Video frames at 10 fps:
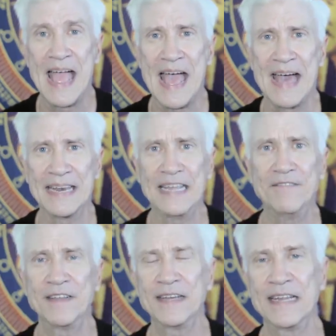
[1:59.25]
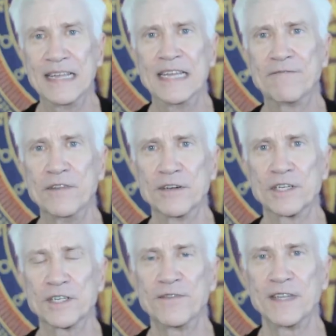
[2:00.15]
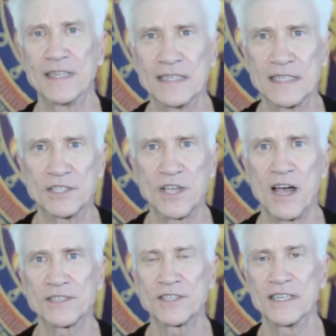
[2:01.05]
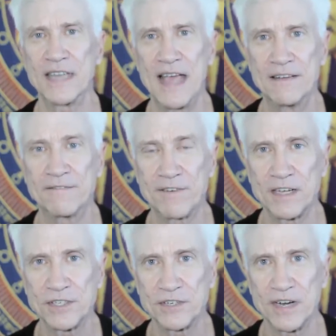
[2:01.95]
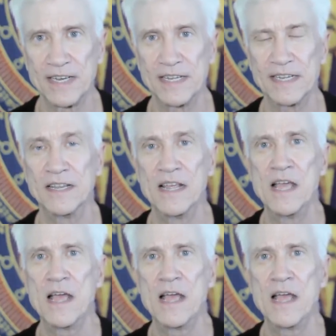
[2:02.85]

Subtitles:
And even if you're just feeling exhausted and frustrated